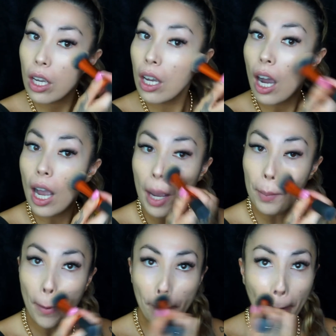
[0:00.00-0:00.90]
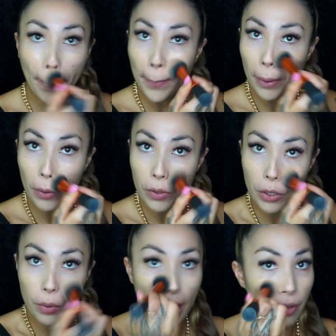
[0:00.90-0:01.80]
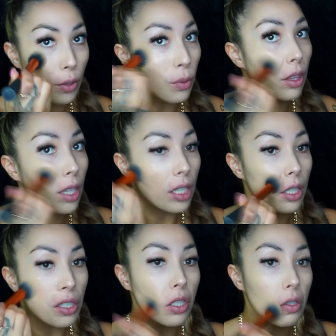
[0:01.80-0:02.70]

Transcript: I'm not gonna go too heavy with this.